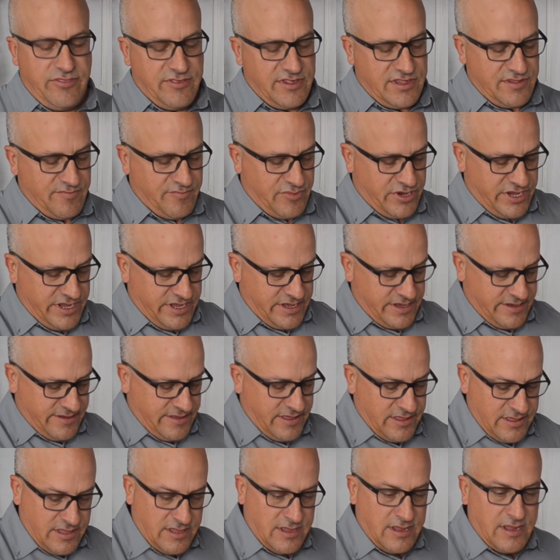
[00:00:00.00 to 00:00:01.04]
This is my
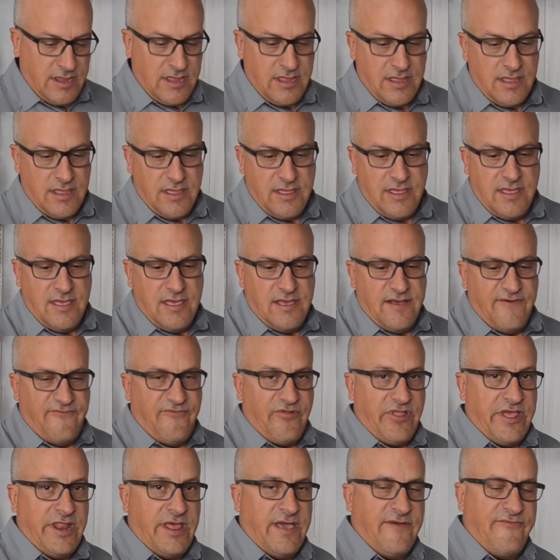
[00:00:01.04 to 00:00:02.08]

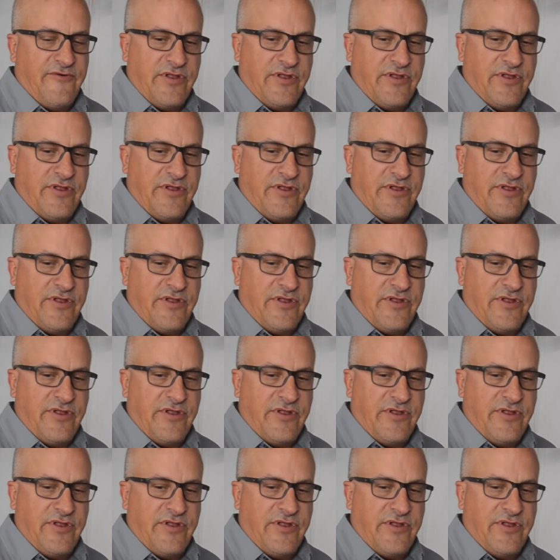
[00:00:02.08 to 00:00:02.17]
fillet knife